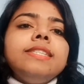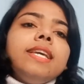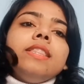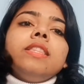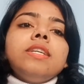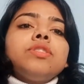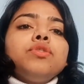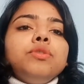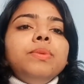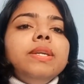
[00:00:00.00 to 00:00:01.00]
then there
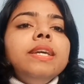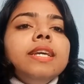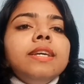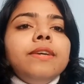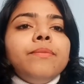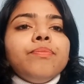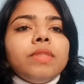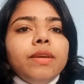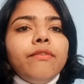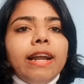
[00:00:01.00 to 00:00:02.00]
should be
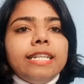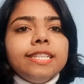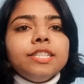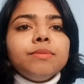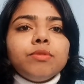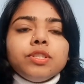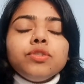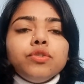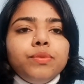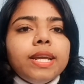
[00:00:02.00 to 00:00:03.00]
the validation
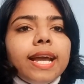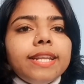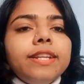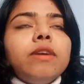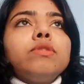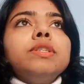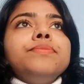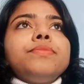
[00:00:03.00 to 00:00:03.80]
process should be carried out.